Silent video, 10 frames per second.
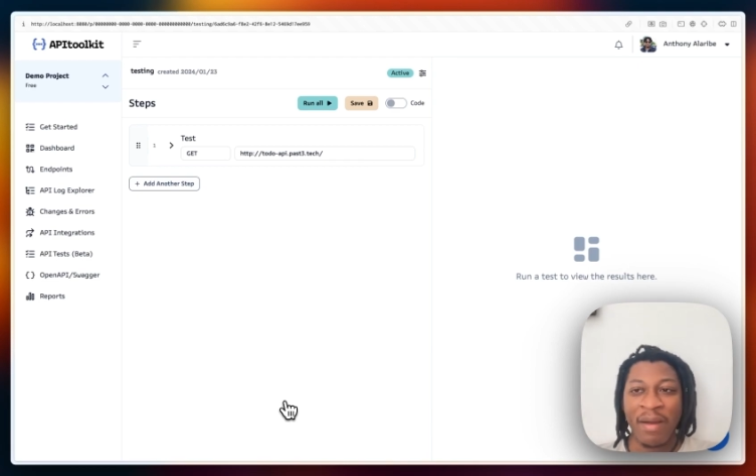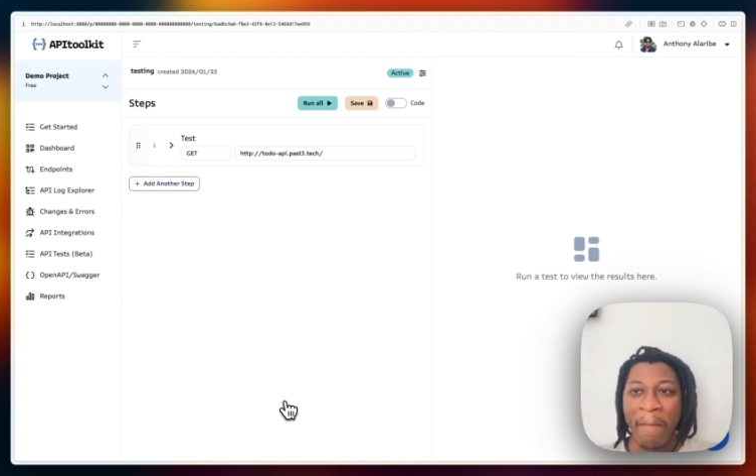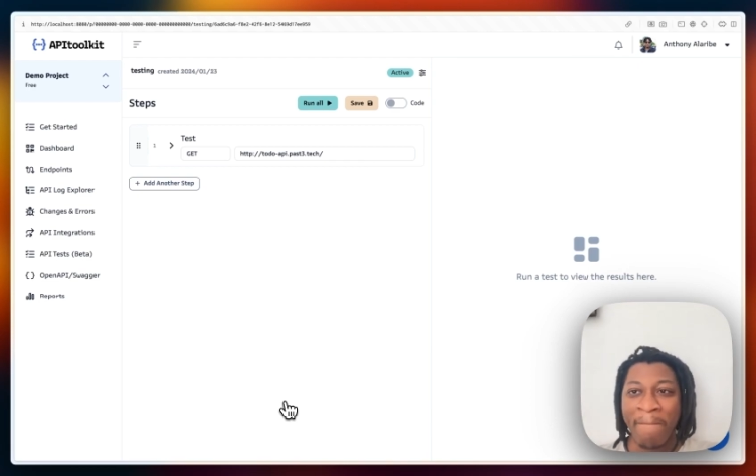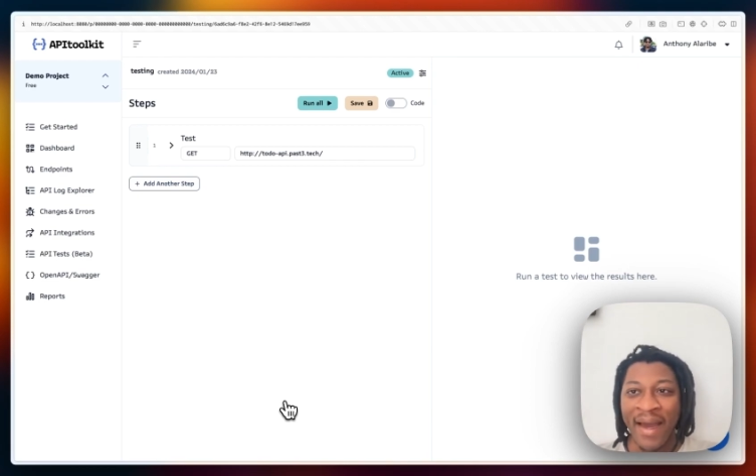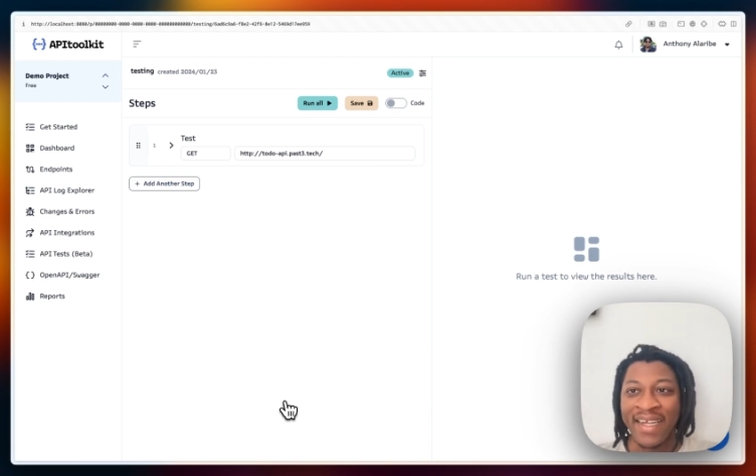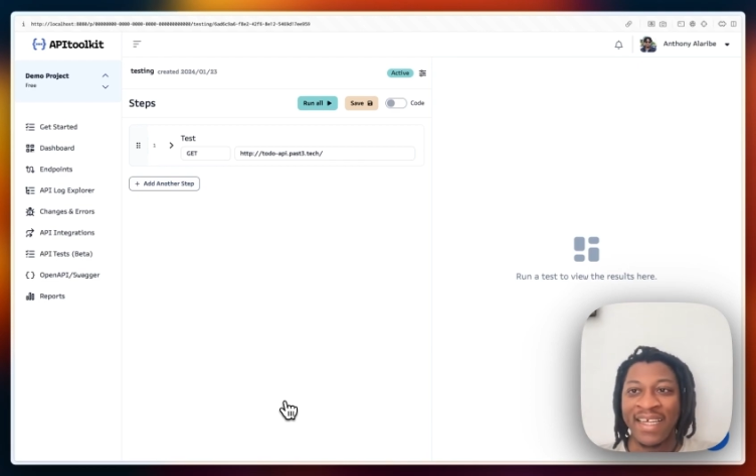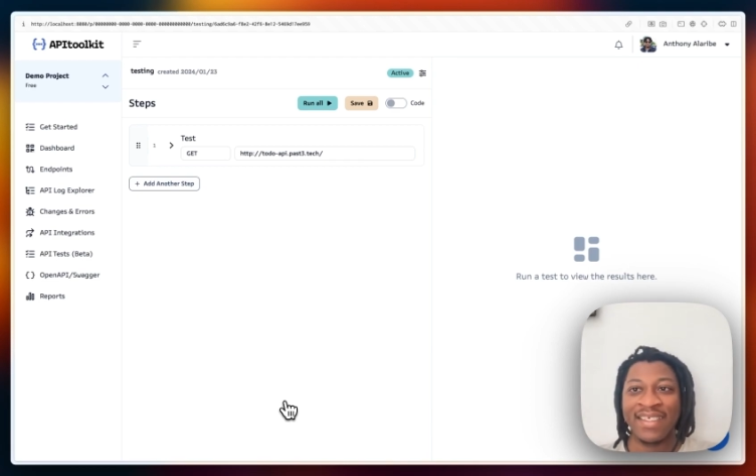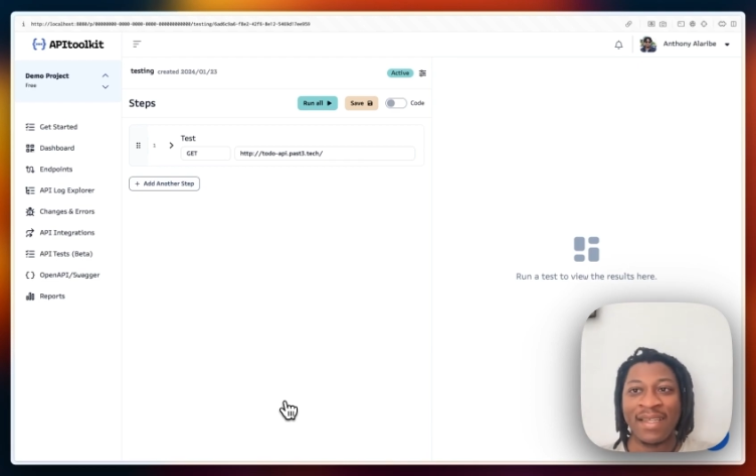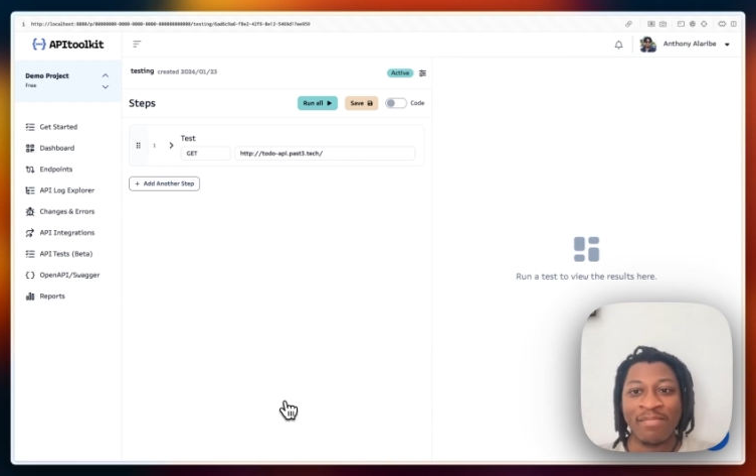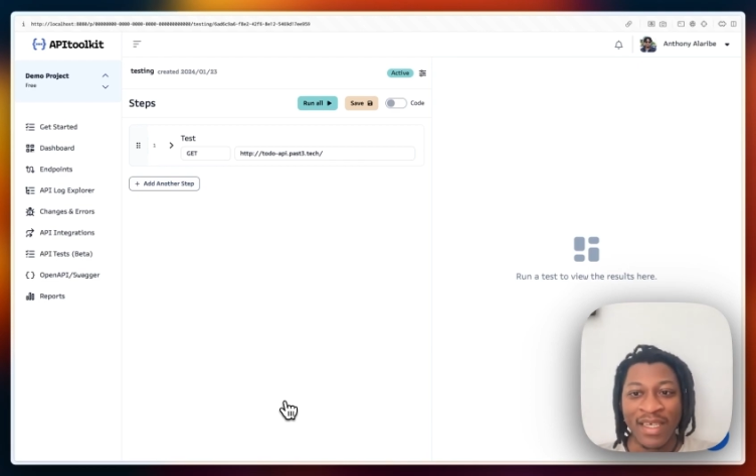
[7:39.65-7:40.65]
manage
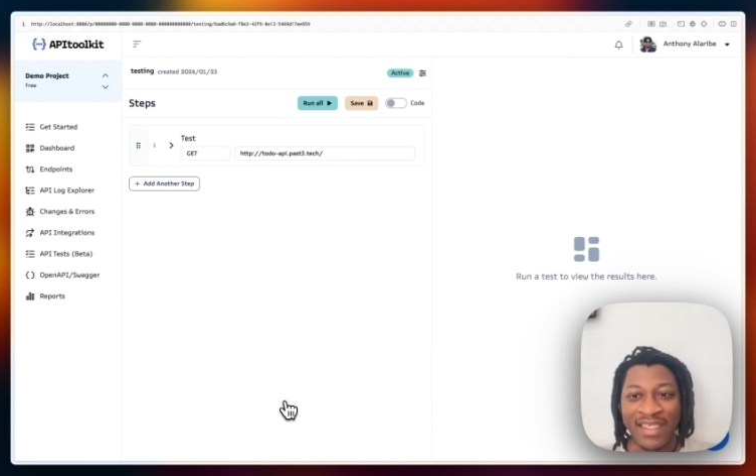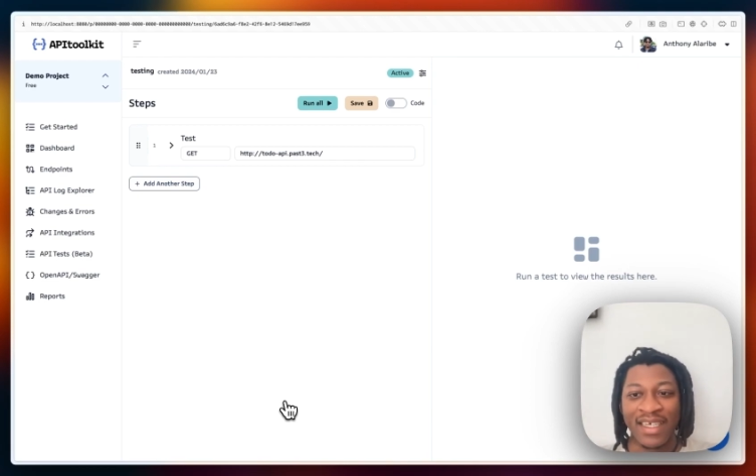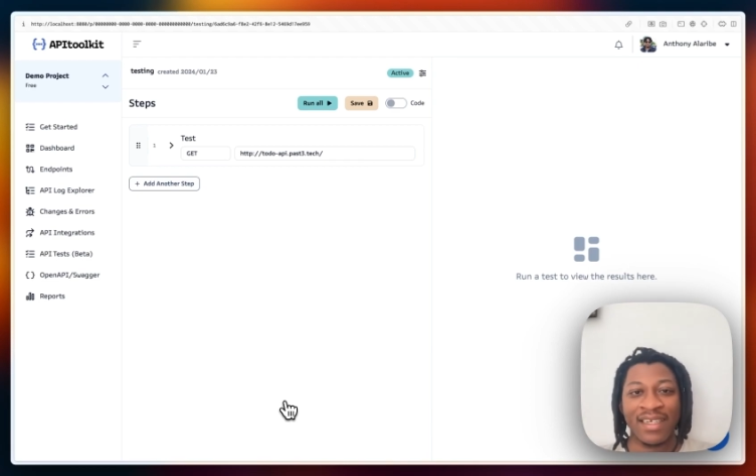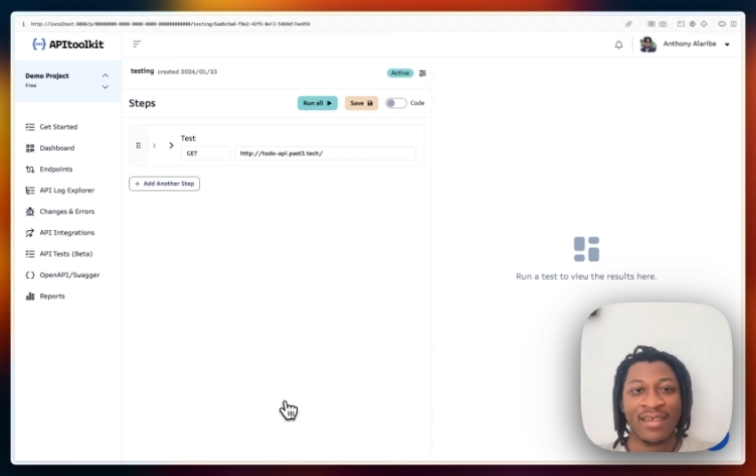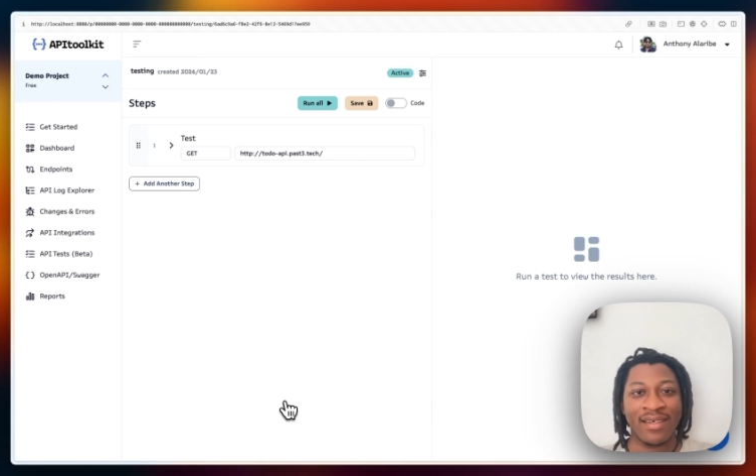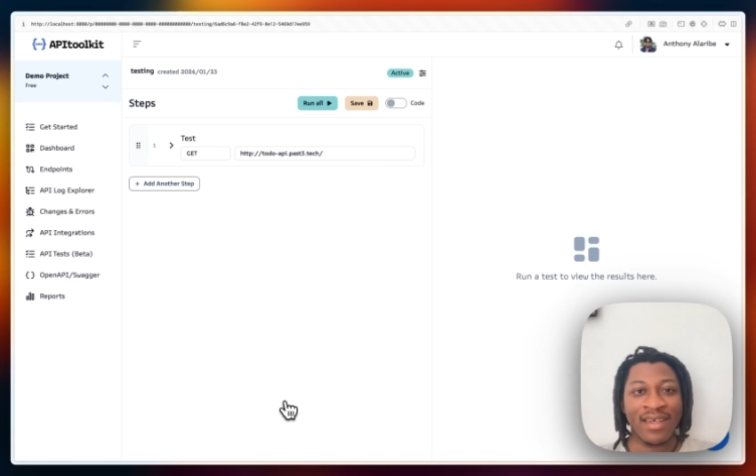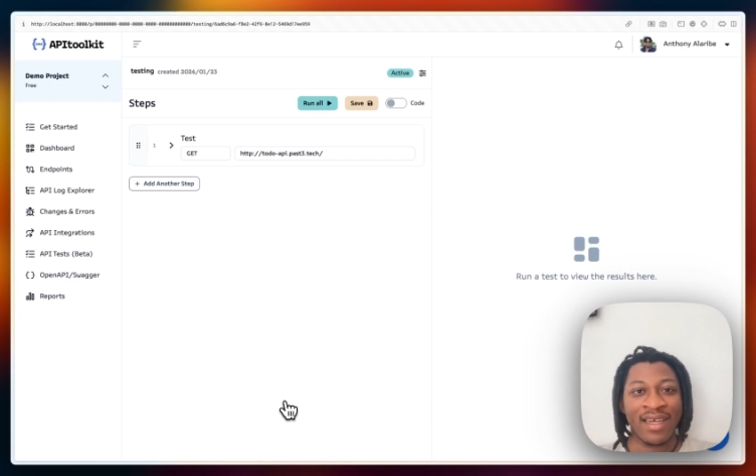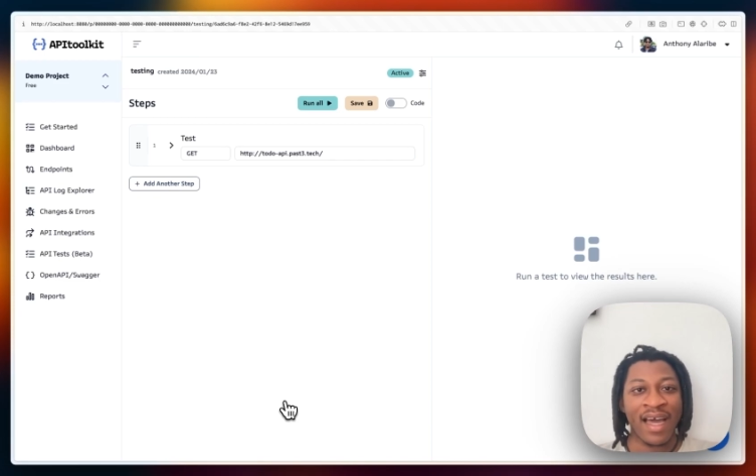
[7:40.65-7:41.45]
and maintain an